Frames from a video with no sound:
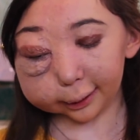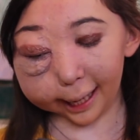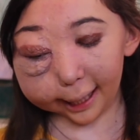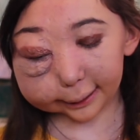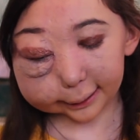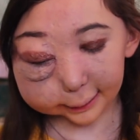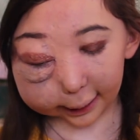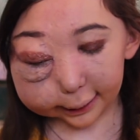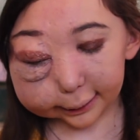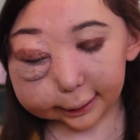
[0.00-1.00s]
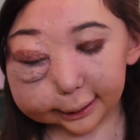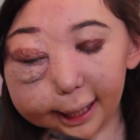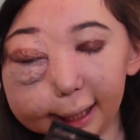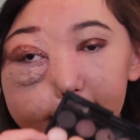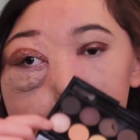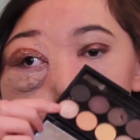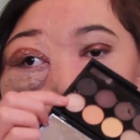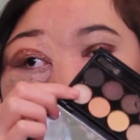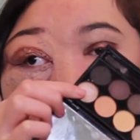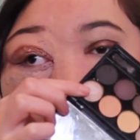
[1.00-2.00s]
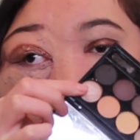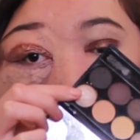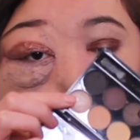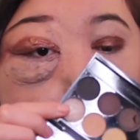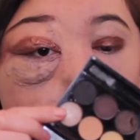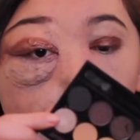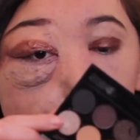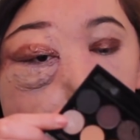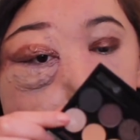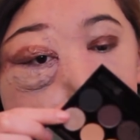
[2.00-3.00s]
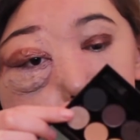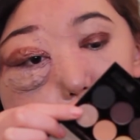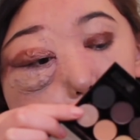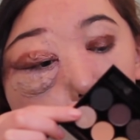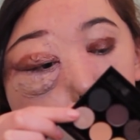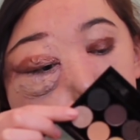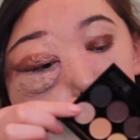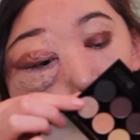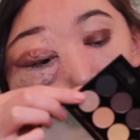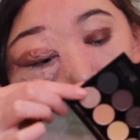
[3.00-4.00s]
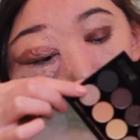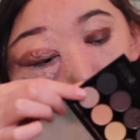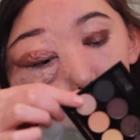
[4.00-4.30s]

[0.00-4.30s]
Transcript: next is take this shade from the Sleek Eye Divine Au